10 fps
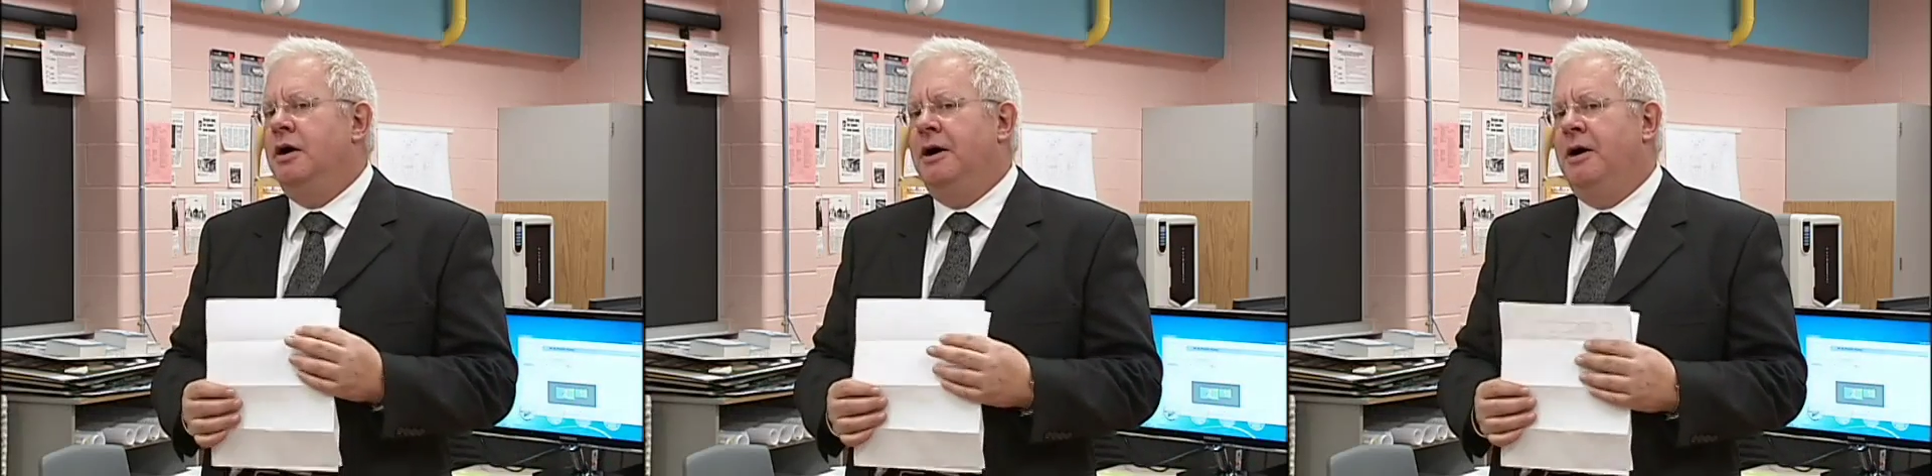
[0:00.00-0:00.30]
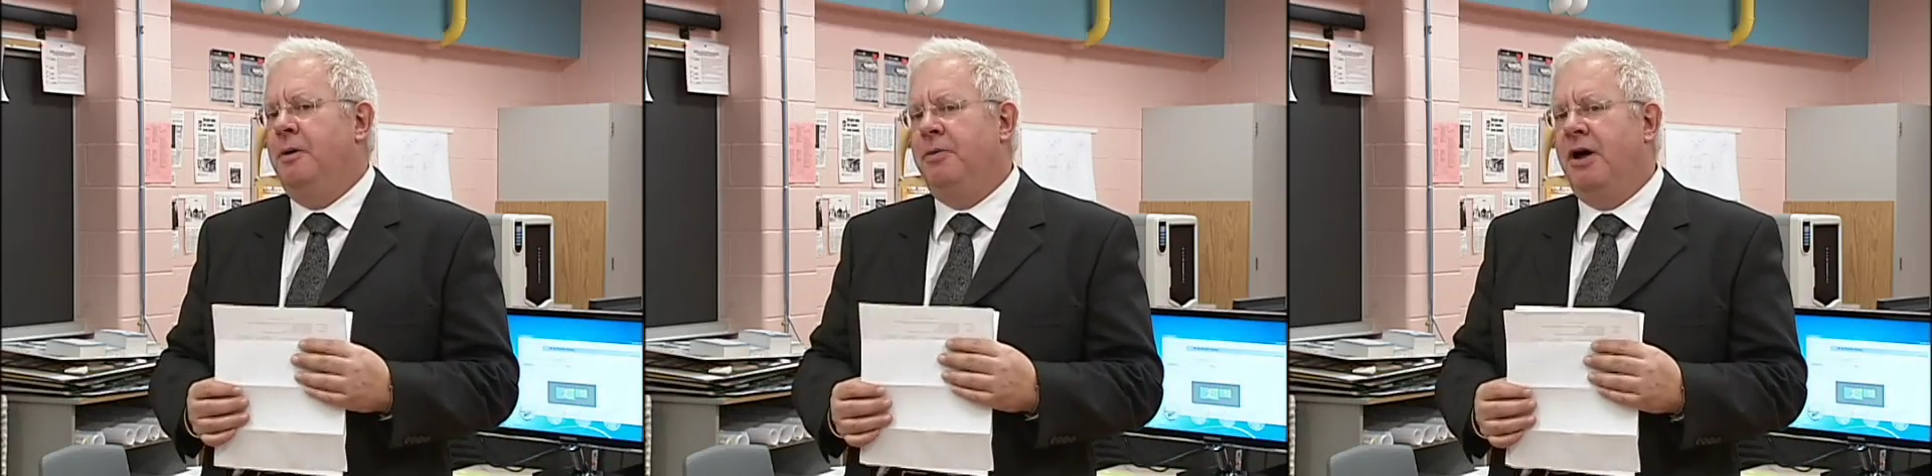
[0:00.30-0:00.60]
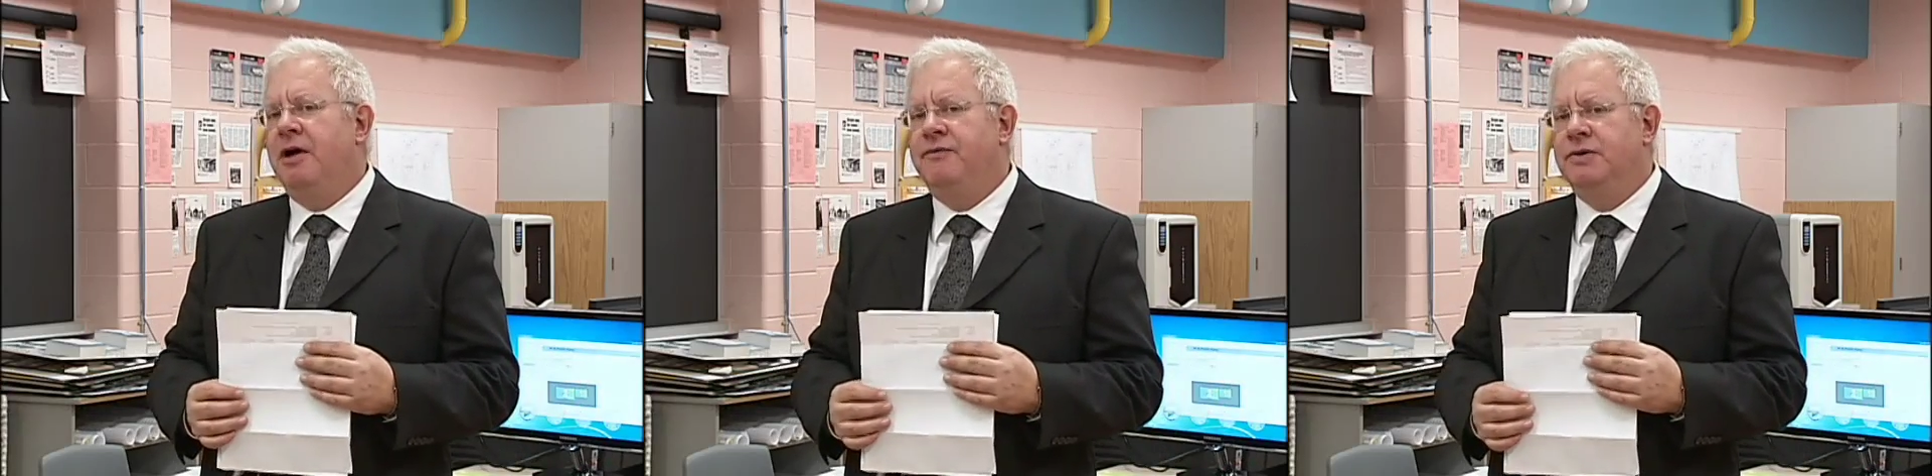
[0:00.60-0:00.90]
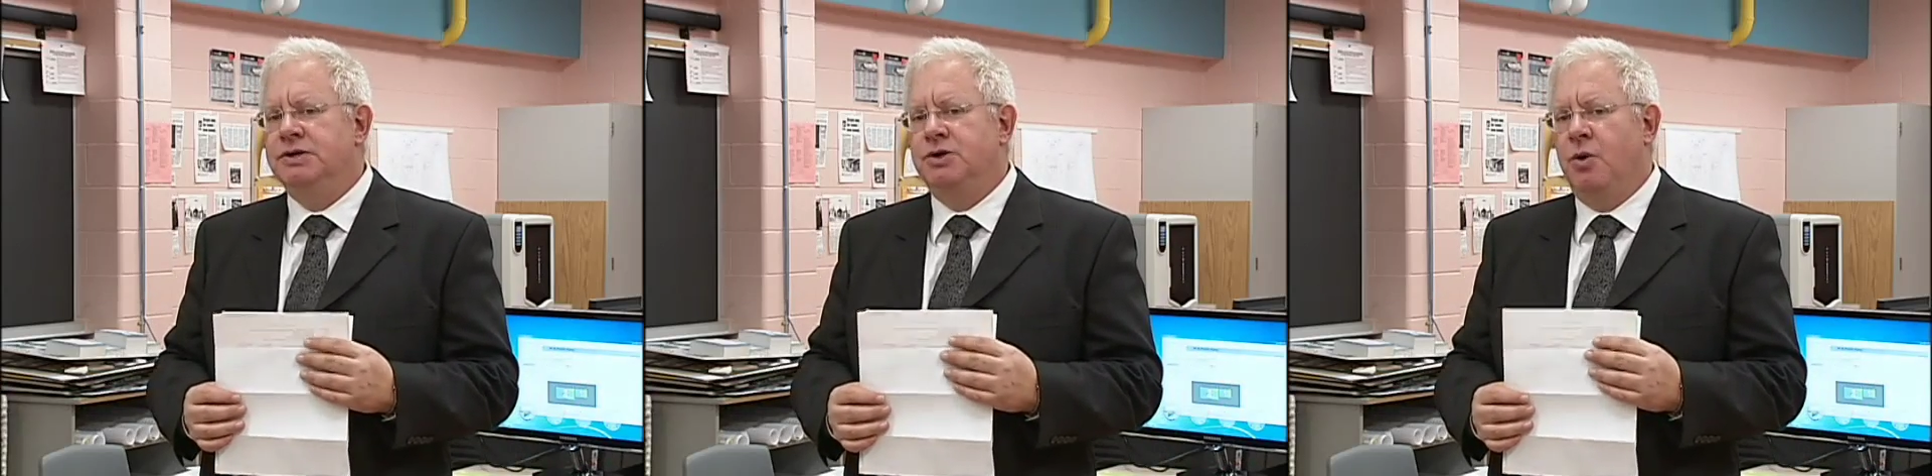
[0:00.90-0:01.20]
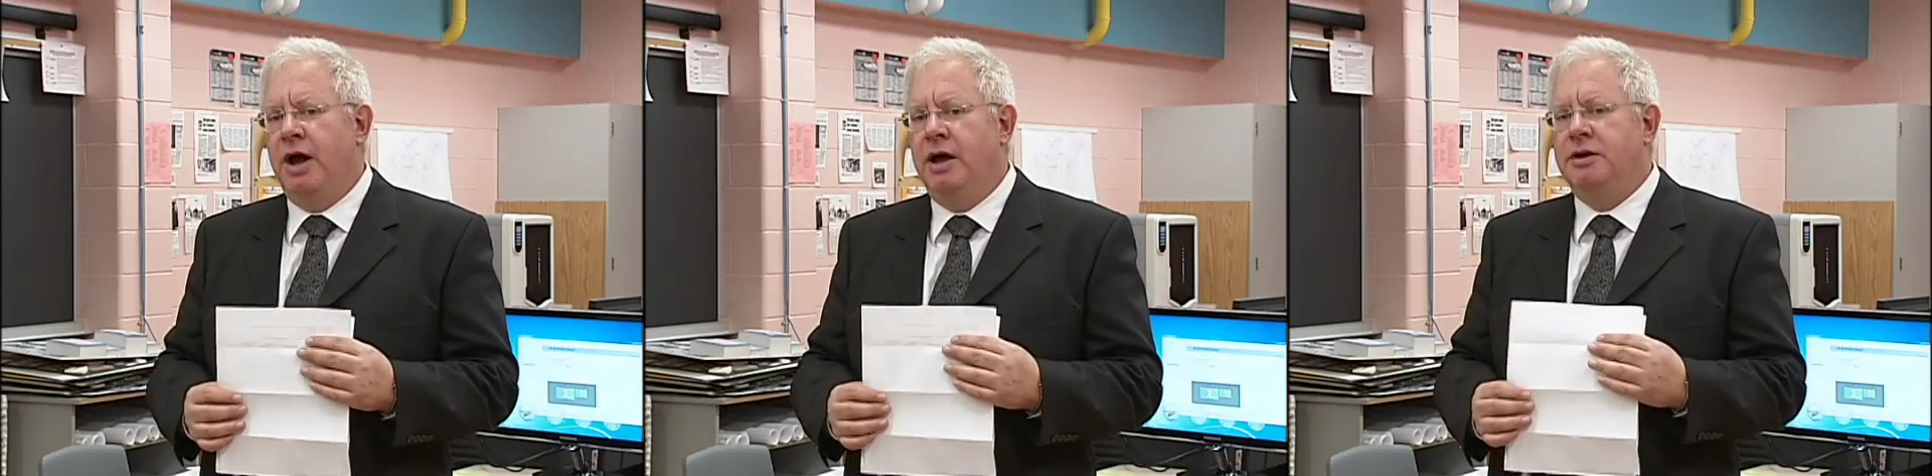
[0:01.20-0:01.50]
uh, applied for this
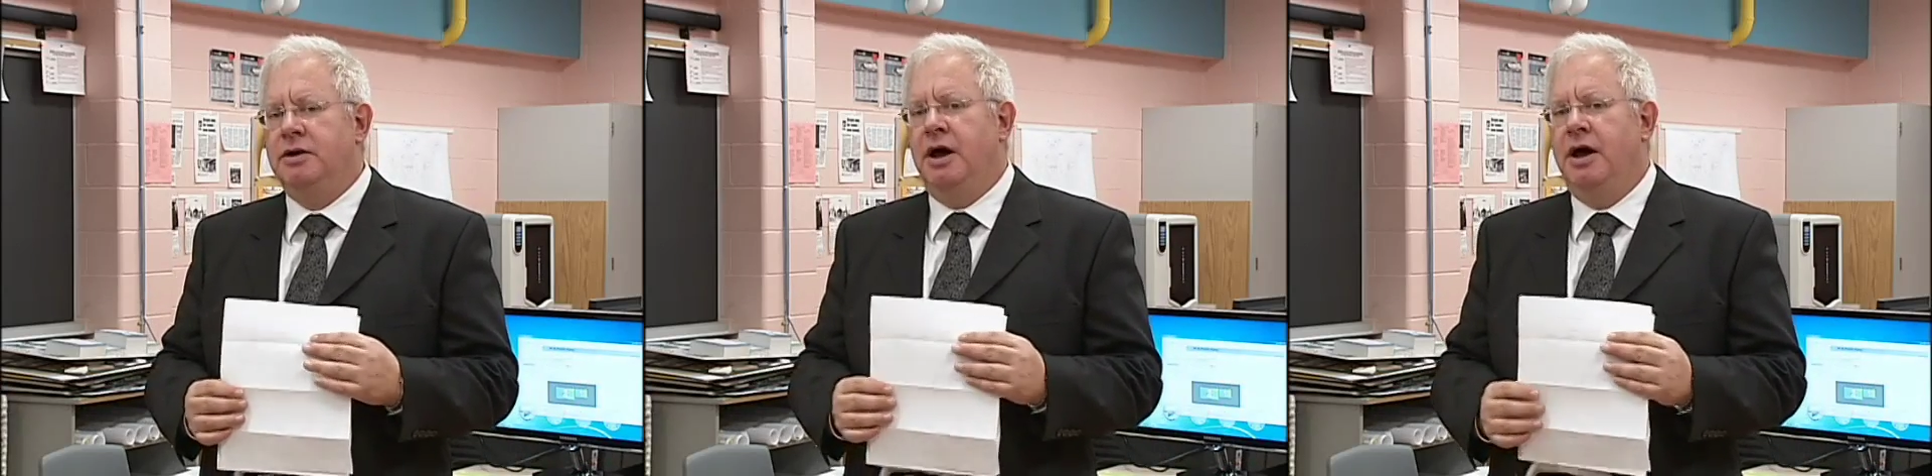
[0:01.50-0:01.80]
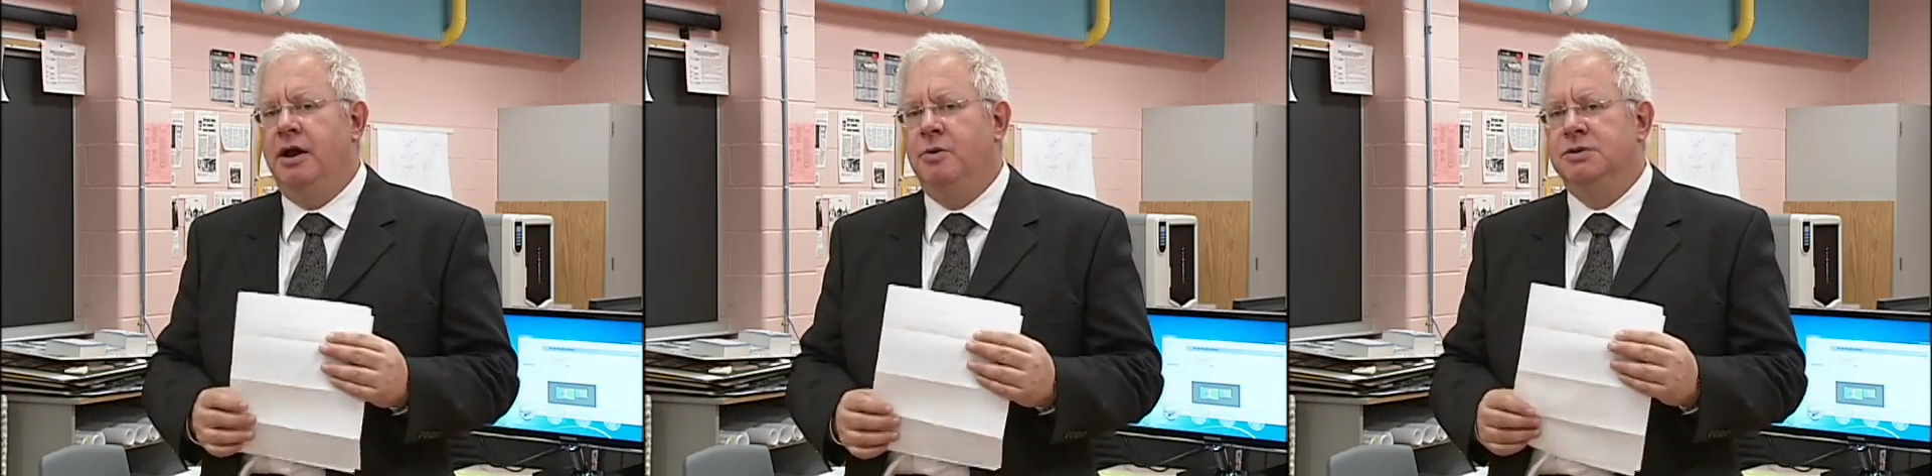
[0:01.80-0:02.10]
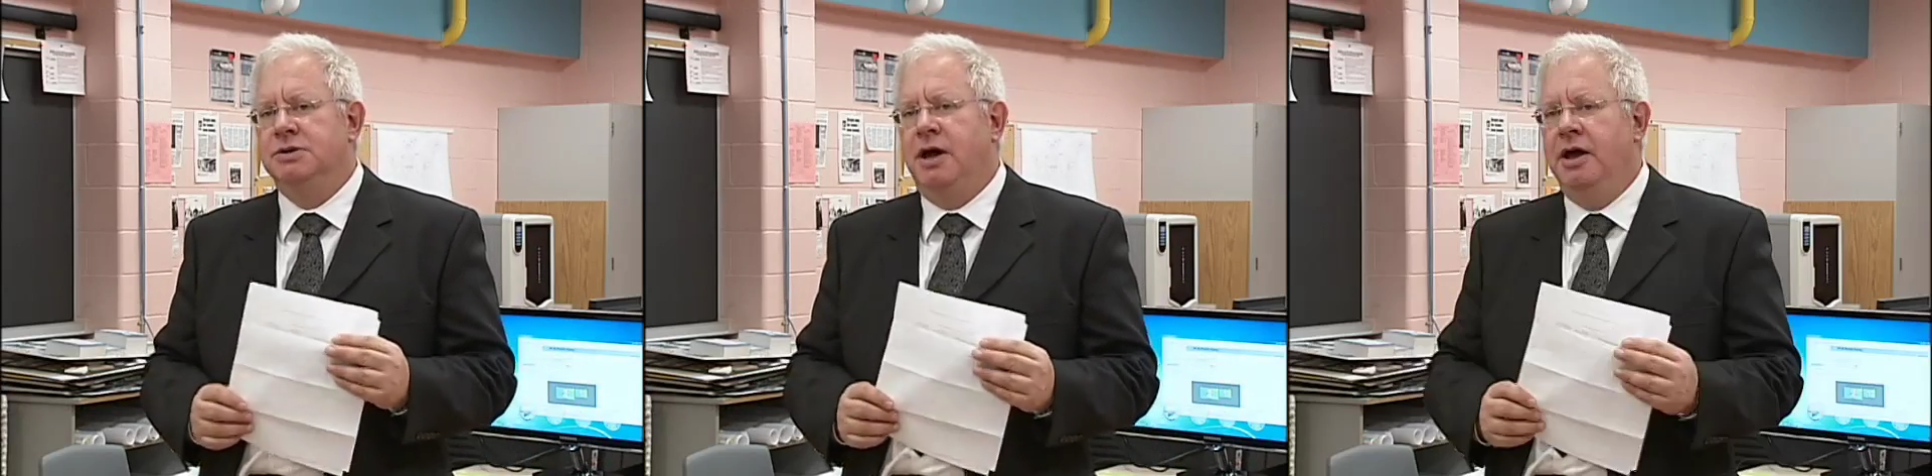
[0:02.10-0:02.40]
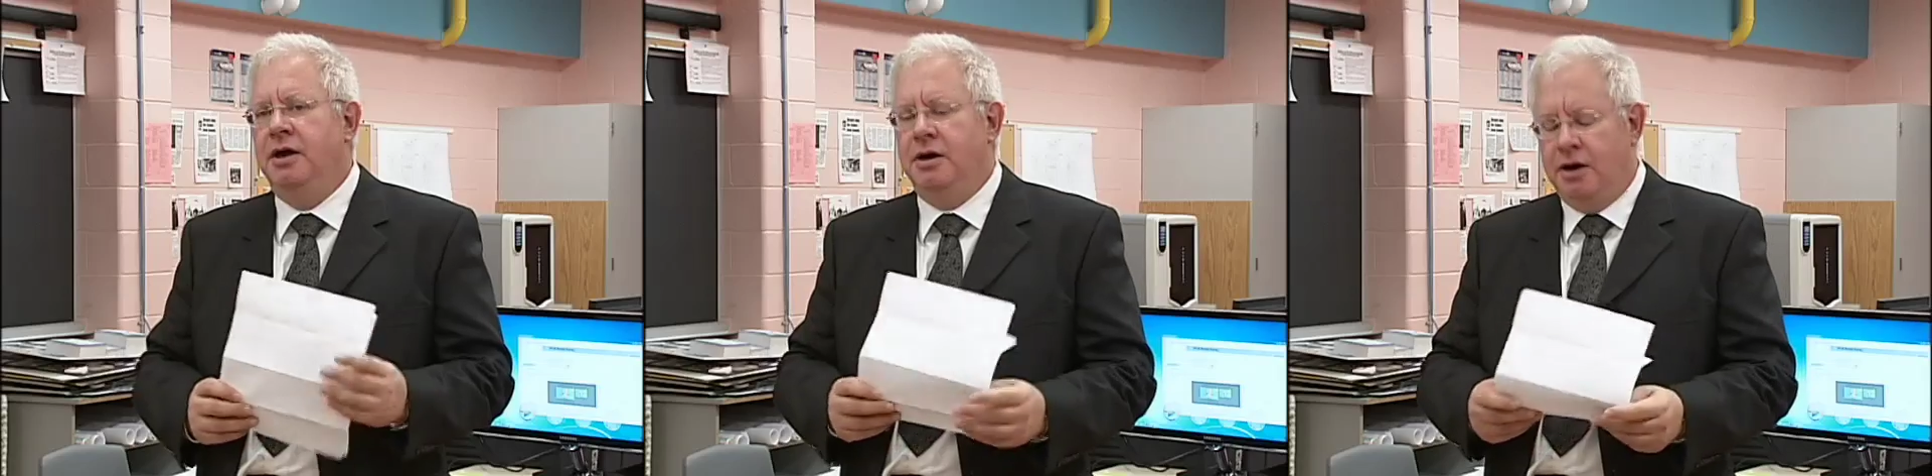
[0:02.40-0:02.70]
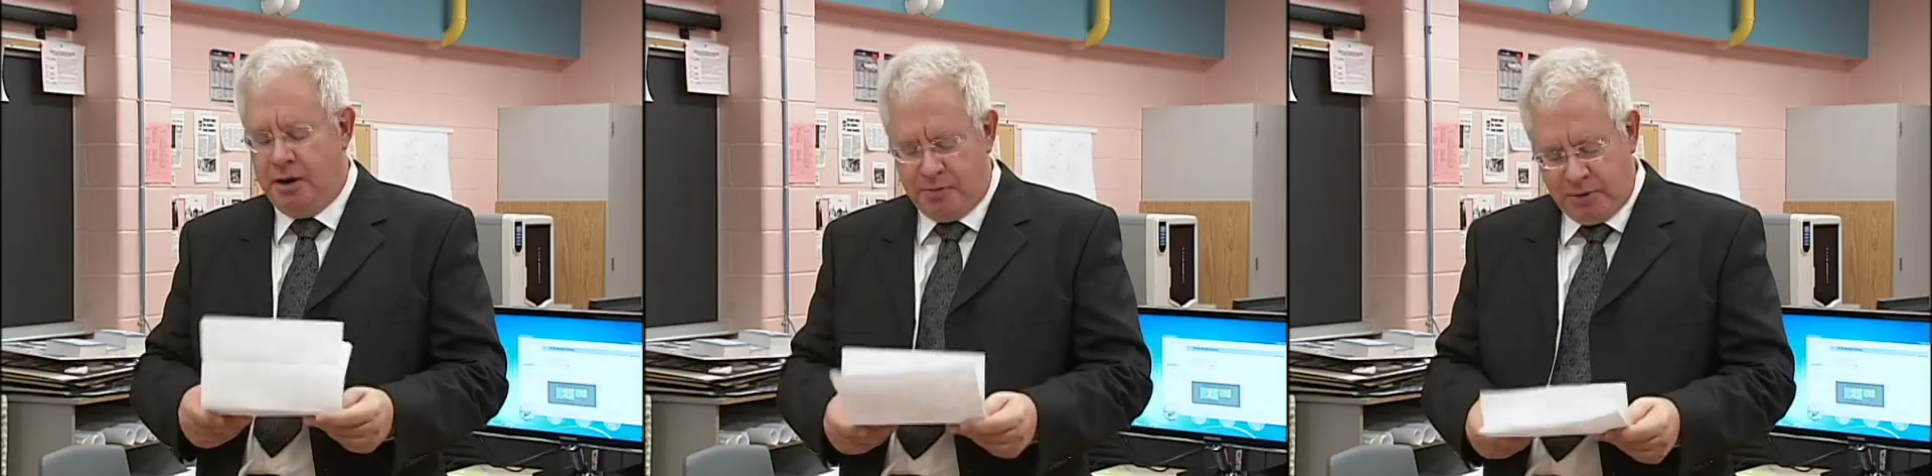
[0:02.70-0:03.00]
grant, and it was like
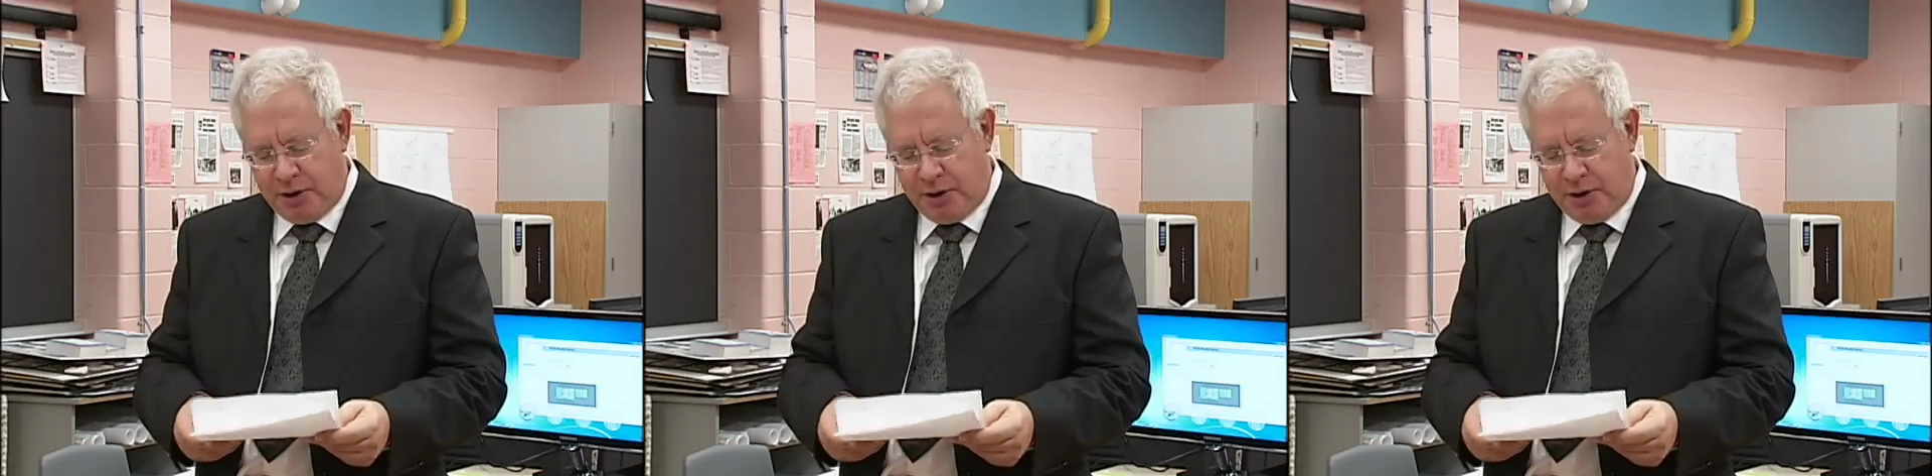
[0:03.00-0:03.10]
uh,